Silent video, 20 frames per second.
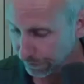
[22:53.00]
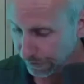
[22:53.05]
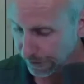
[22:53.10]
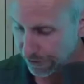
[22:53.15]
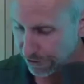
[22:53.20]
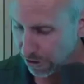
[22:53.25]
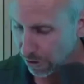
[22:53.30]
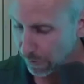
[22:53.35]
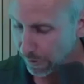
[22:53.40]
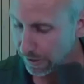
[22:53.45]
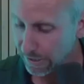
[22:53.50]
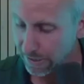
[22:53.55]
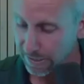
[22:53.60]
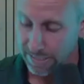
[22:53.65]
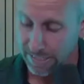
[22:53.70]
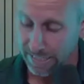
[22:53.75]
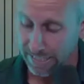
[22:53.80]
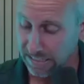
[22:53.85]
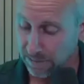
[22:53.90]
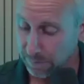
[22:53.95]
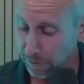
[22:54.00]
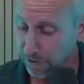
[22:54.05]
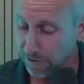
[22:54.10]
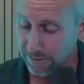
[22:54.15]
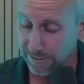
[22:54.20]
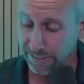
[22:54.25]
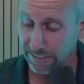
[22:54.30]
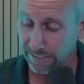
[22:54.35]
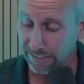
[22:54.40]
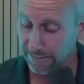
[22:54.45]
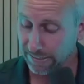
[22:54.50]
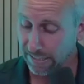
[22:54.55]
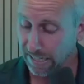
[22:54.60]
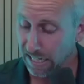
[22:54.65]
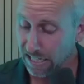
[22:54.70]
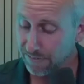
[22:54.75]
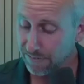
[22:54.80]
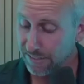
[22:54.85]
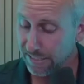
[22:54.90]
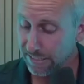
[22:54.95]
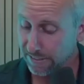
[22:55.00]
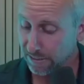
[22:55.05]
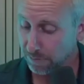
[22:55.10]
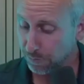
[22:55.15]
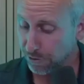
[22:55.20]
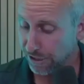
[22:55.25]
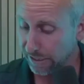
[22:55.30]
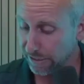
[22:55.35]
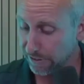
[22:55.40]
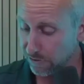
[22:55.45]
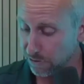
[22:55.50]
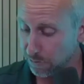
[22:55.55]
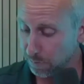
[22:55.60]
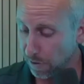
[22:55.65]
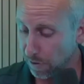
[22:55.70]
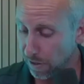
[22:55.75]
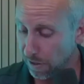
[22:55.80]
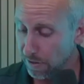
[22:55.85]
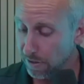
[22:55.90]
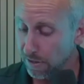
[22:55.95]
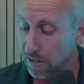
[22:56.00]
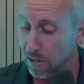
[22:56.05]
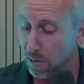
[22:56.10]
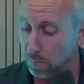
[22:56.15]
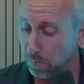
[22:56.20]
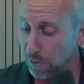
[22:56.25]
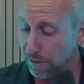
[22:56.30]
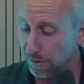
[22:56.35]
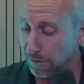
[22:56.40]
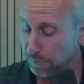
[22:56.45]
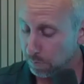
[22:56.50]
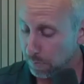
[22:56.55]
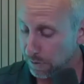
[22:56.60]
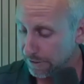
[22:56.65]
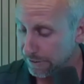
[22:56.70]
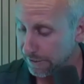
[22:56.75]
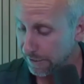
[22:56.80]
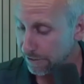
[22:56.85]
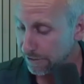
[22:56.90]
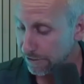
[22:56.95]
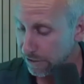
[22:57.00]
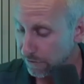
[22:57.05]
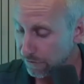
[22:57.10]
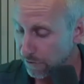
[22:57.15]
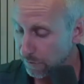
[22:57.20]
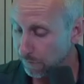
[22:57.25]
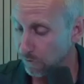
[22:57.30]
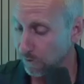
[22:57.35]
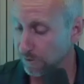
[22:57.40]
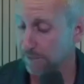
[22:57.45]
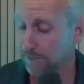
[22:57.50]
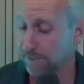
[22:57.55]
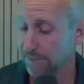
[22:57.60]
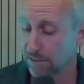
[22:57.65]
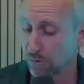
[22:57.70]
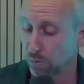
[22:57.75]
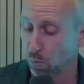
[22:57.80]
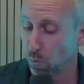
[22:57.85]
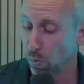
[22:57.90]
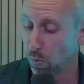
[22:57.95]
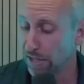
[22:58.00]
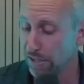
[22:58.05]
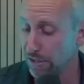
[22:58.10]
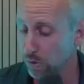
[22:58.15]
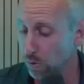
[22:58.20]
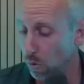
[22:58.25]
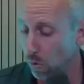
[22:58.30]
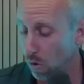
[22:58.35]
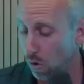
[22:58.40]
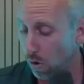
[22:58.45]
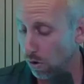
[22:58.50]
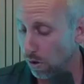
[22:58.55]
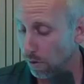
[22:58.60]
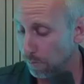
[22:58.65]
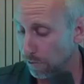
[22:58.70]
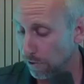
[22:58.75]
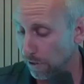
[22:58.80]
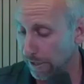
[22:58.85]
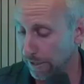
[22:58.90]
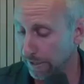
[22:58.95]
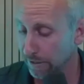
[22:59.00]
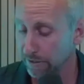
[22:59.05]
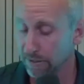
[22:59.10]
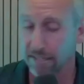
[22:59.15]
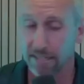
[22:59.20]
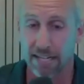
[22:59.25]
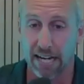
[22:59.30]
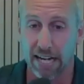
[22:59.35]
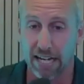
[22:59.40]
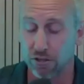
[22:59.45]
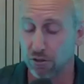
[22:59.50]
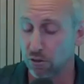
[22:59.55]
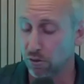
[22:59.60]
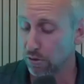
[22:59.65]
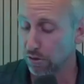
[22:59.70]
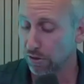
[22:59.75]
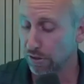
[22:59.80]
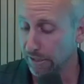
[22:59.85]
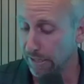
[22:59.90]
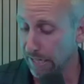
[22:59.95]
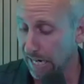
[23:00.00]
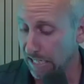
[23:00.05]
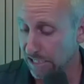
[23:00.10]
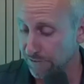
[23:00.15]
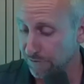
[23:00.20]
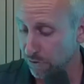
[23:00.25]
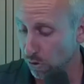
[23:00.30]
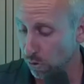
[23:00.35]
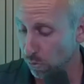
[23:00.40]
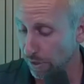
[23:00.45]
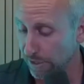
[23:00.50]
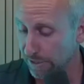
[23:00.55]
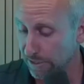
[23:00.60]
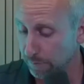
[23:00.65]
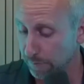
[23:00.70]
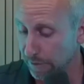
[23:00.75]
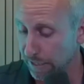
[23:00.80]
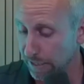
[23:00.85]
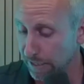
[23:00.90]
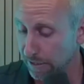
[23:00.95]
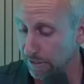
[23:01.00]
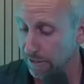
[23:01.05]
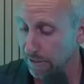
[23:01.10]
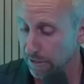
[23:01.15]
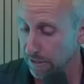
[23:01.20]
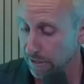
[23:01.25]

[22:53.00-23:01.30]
So experience, again, is kind of in that subjective spot, but set yourself up for success when you are applying and they ask for a resume.